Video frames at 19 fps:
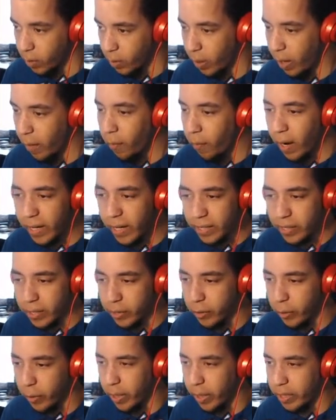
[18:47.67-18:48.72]
Whenever I get to
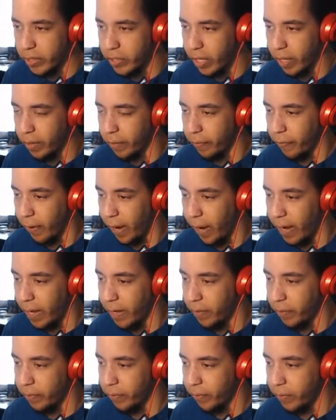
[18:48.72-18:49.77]
doing Gen
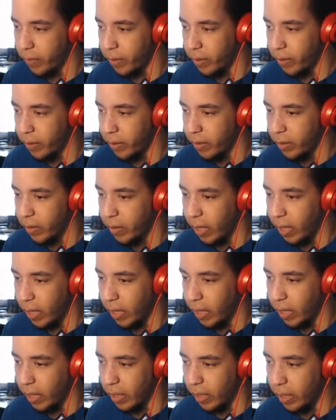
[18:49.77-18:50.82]
5,
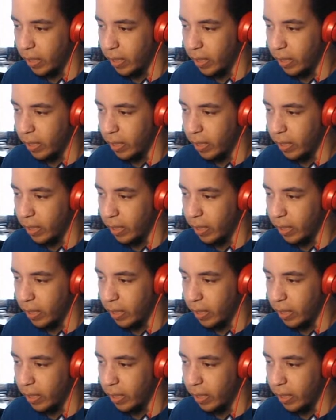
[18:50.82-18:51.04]
uh,